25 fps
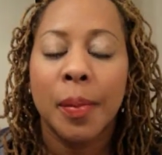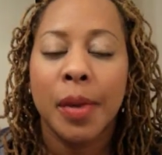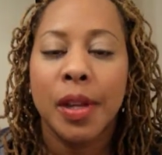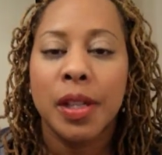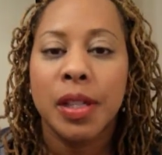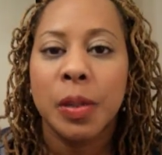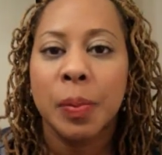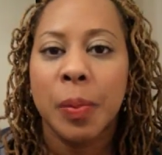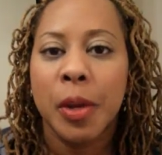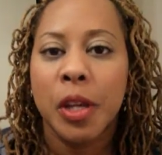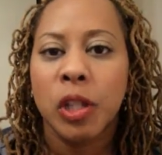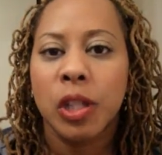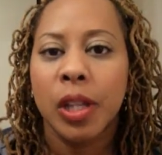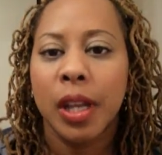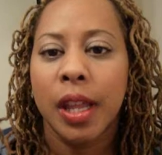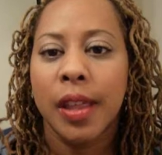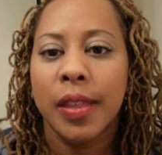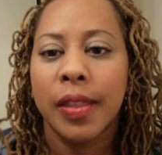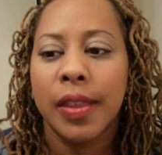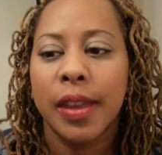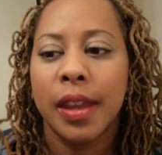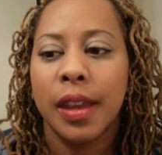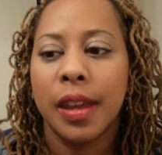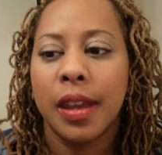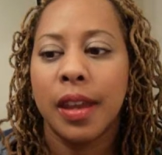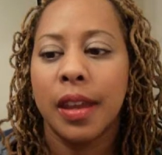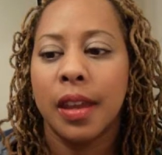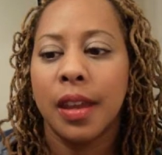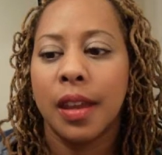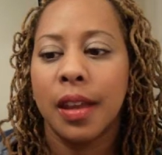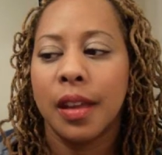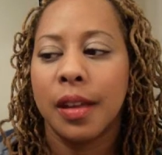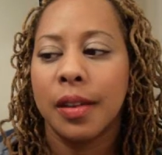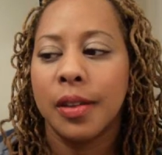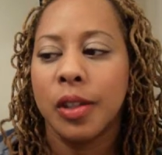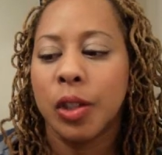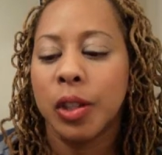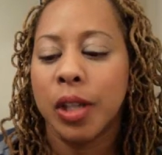especially the
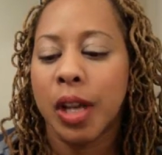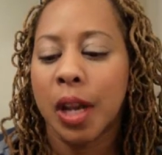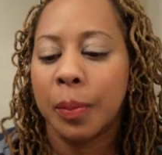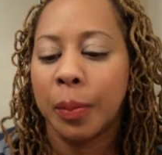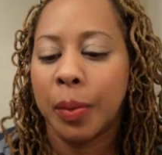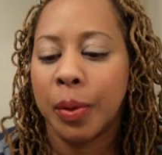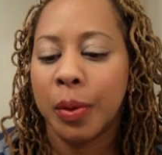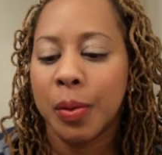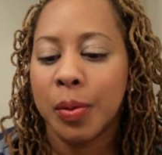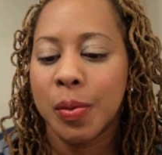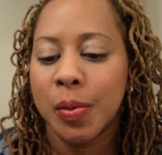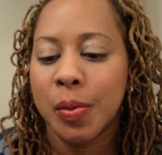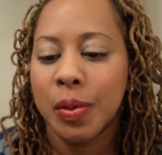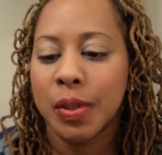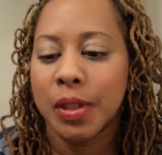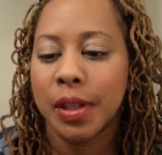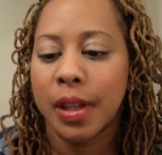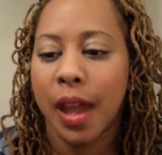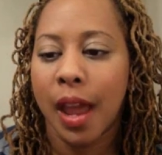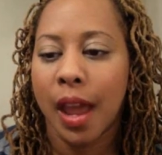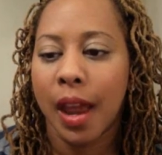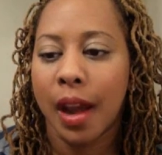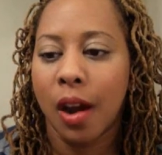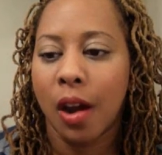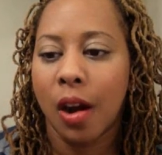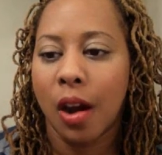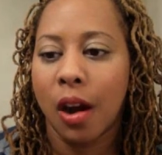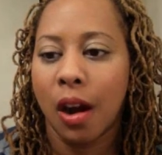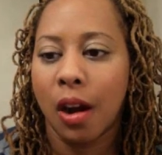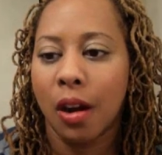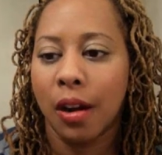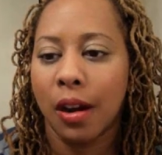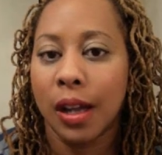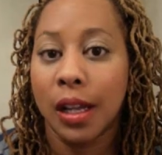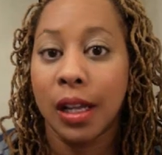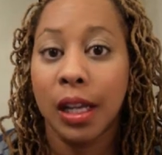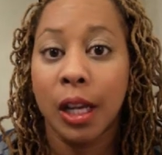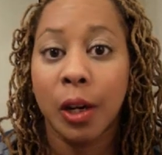shampoos that
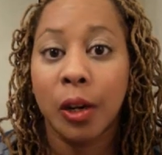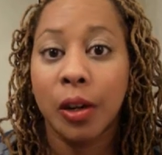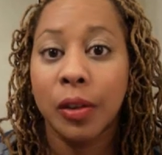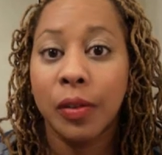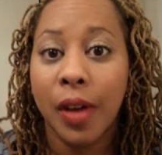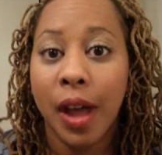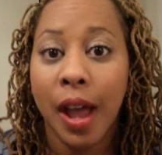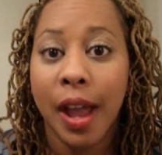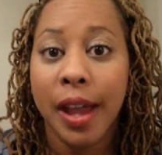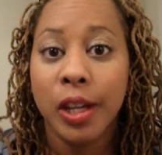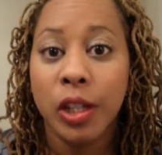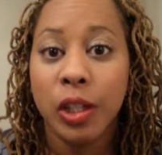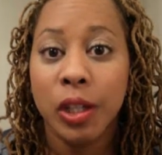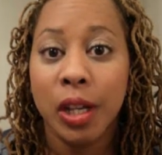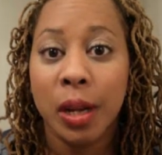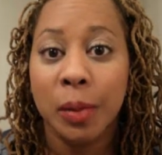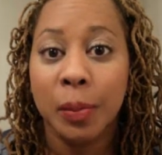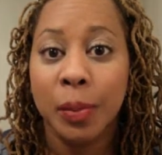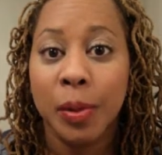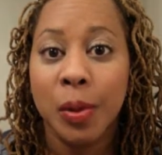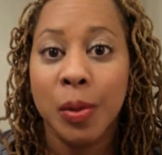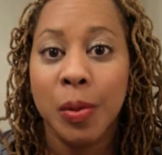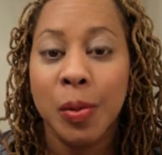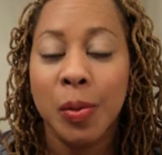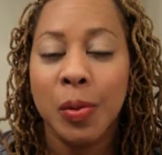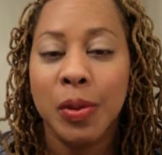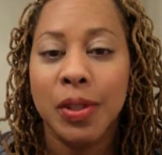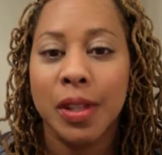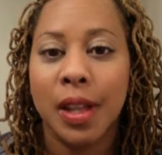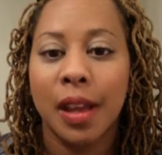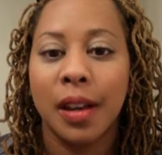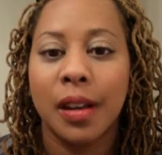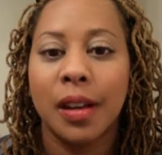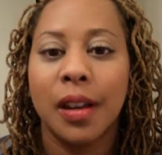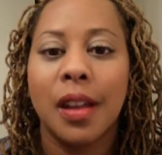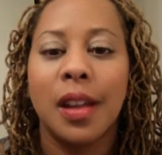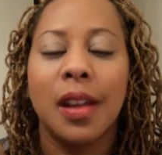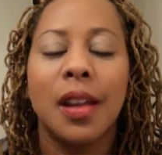are clarifying shampoos
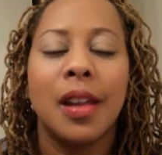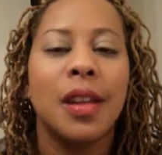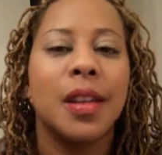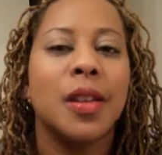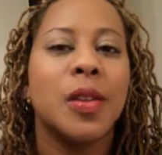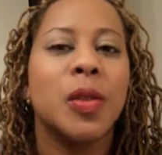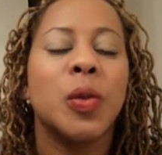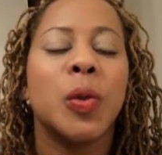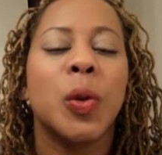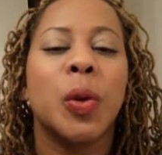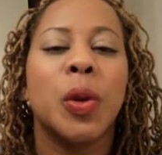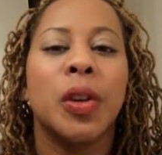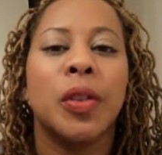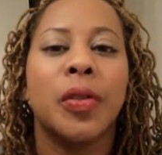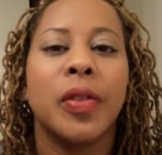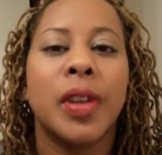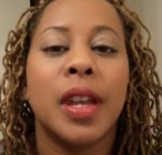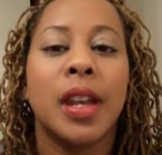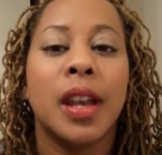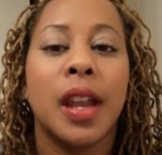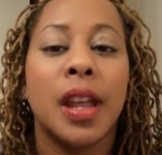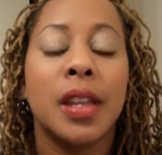that sort of in